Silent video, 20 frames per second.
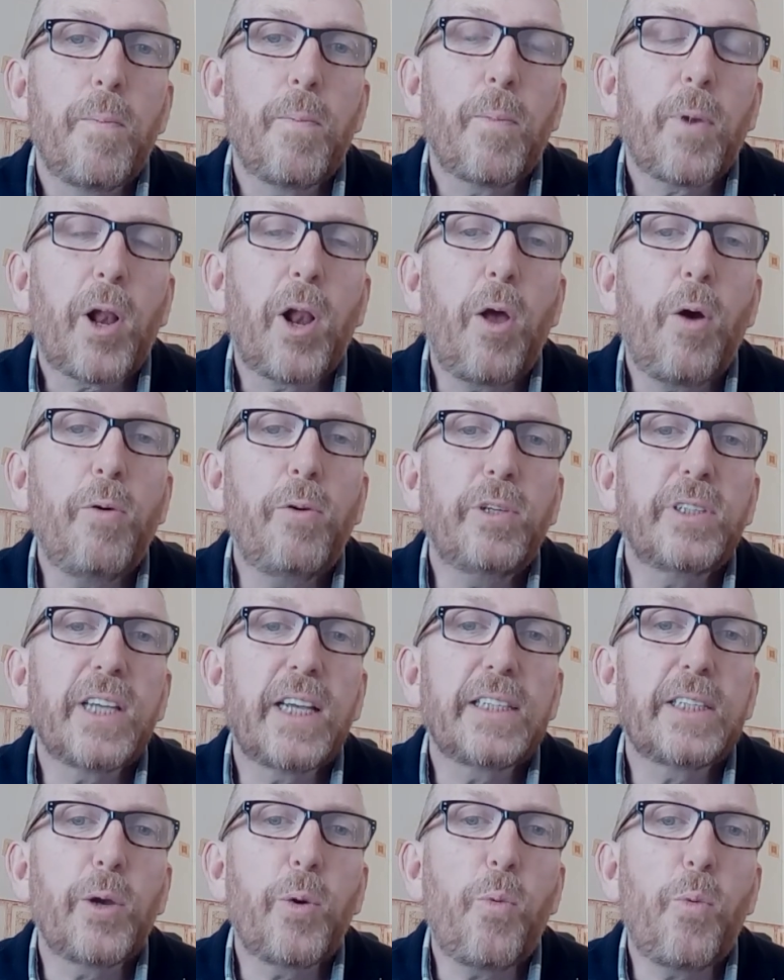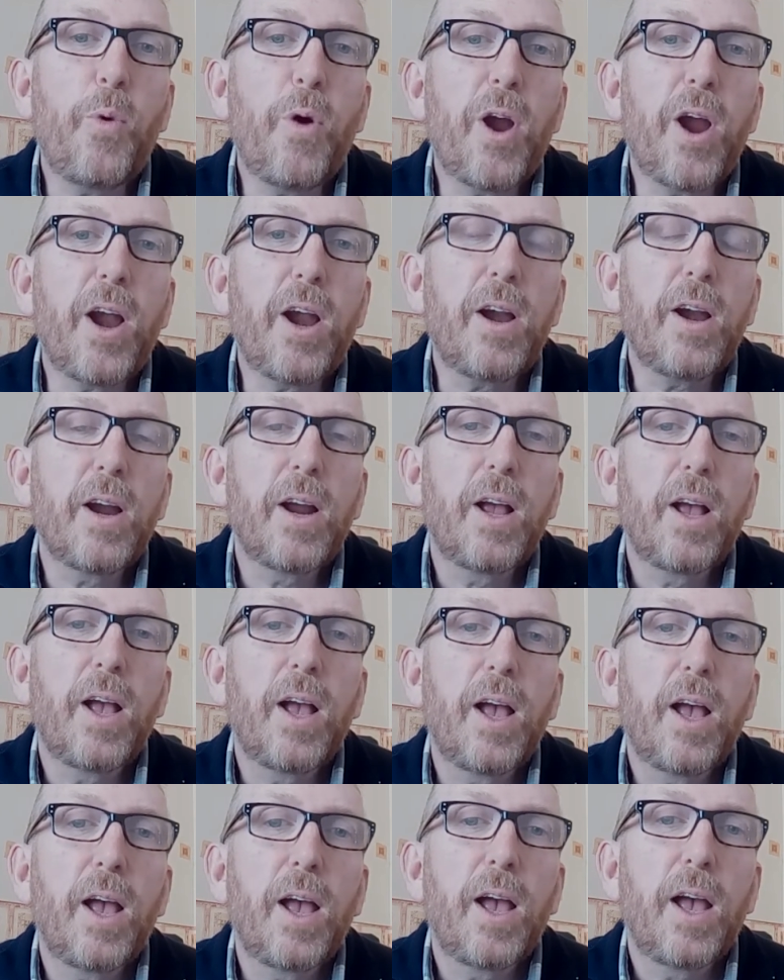clothes, as it were,
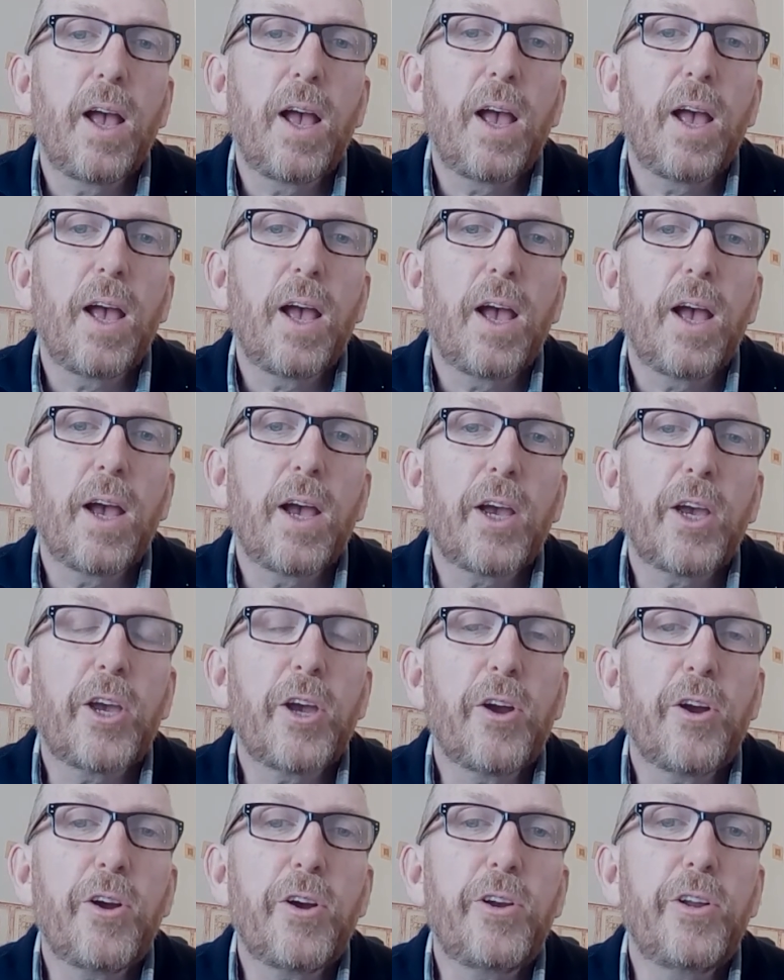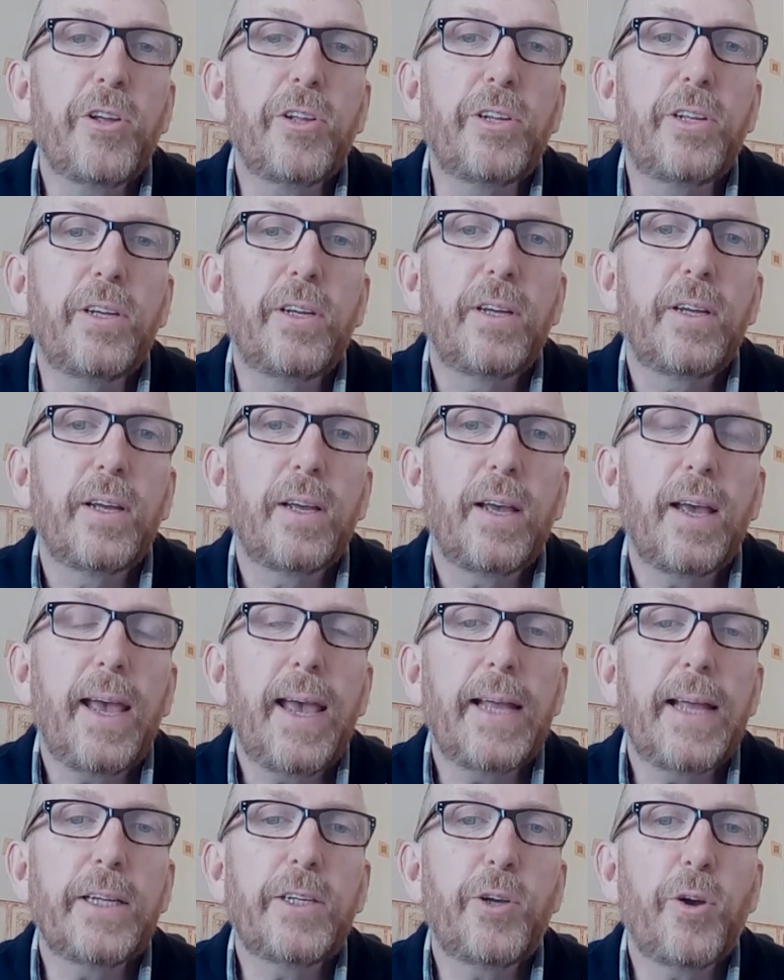girded
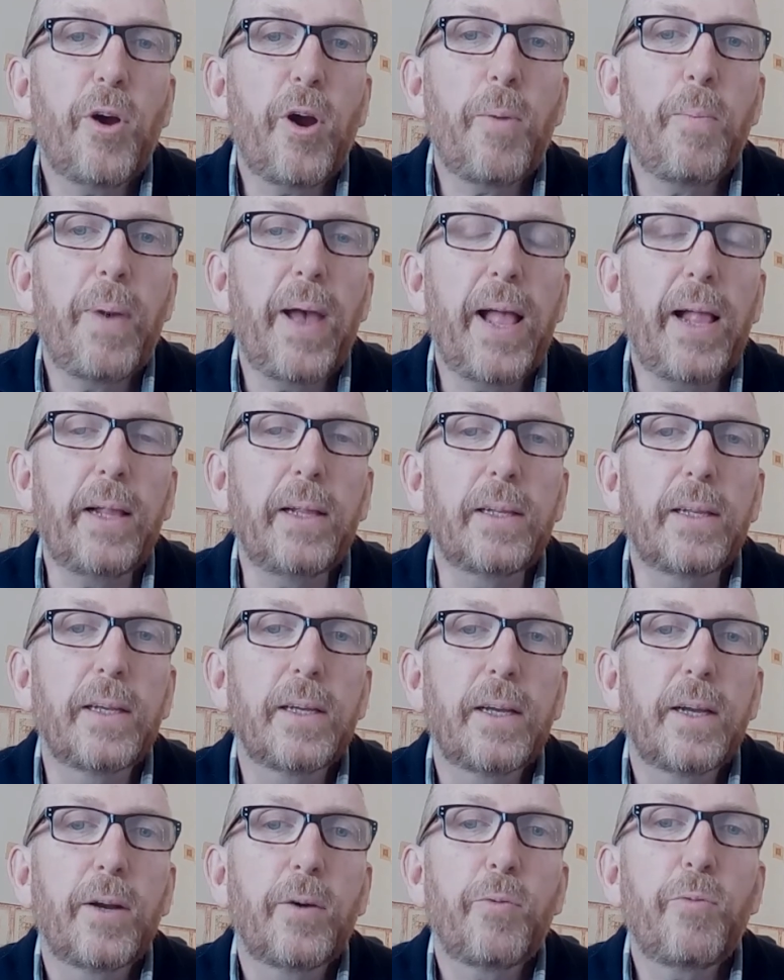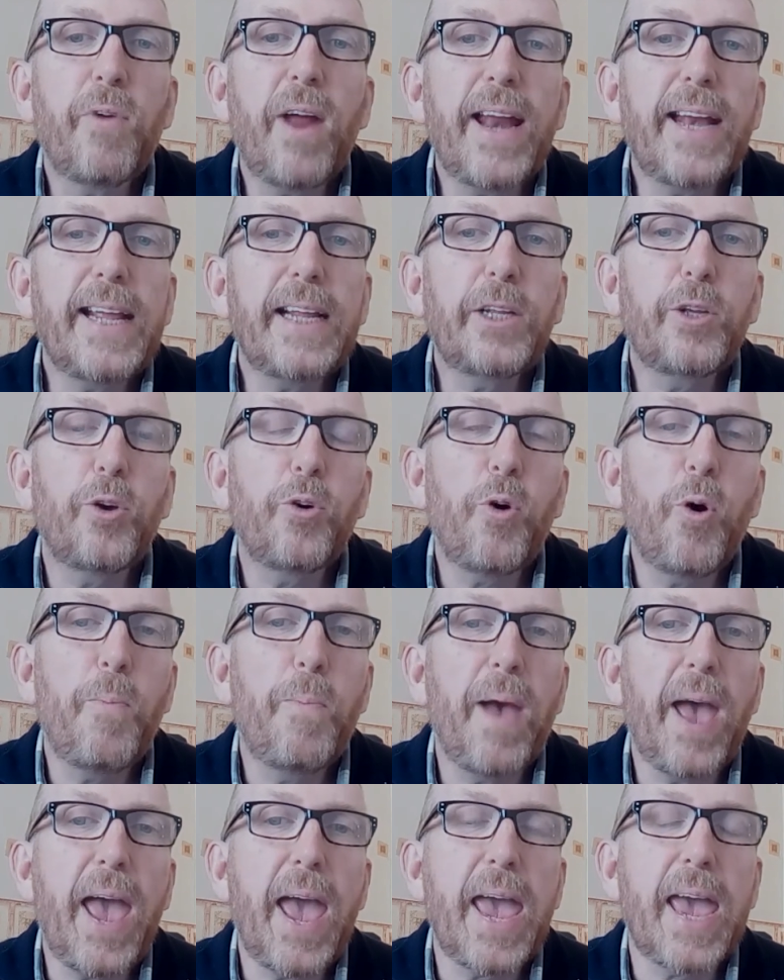into our belt, ready to
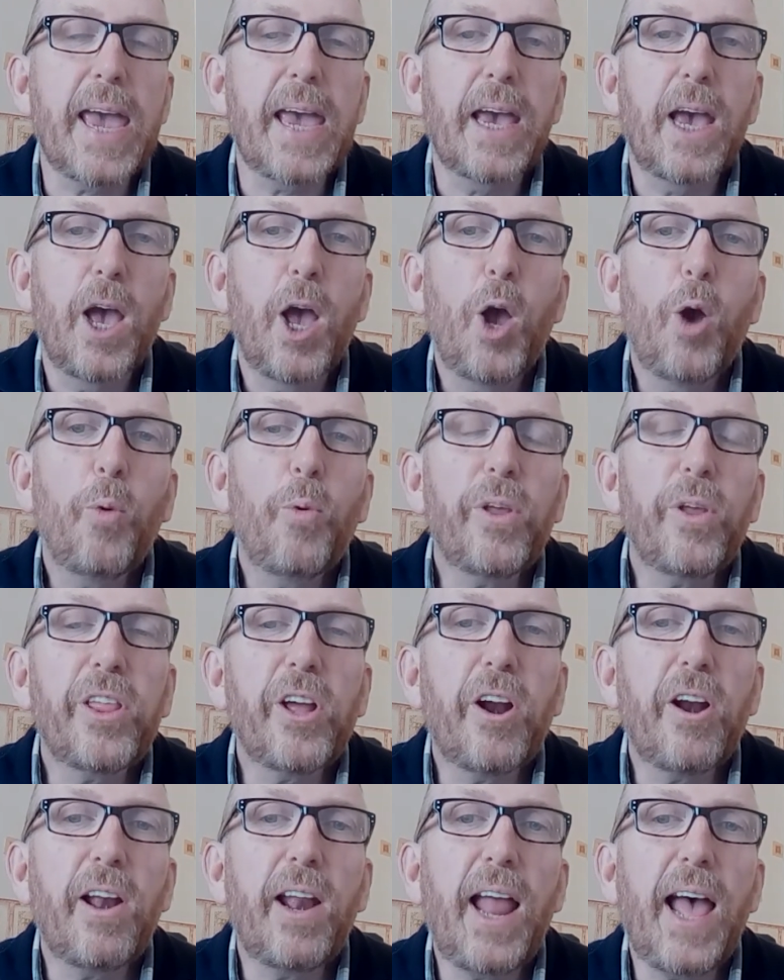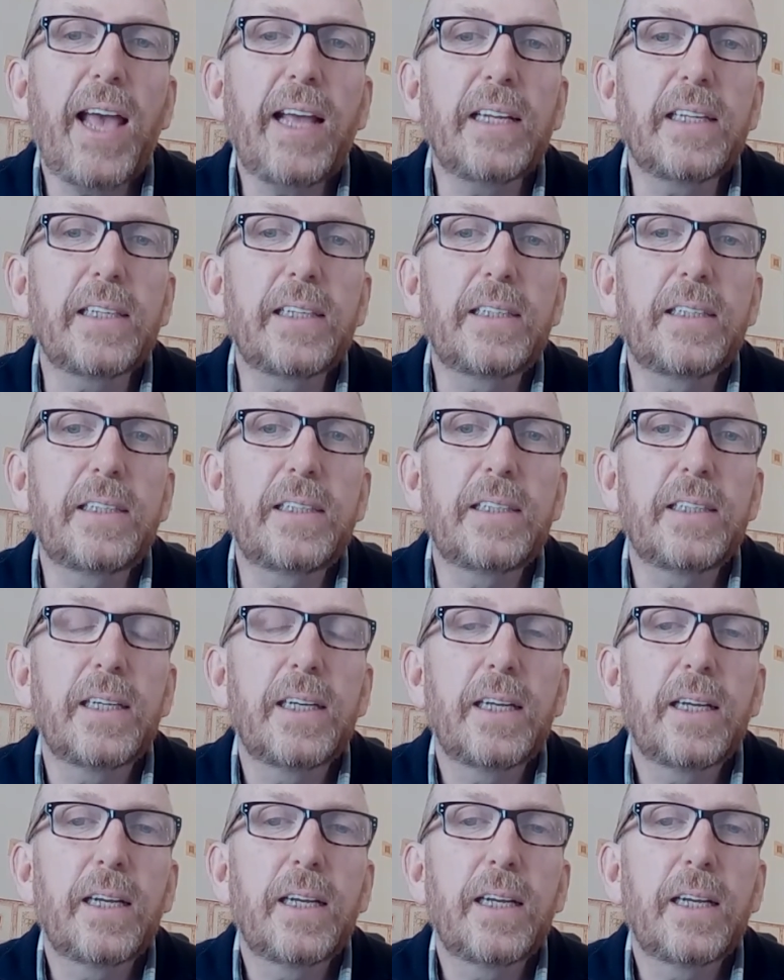obey, with our lights,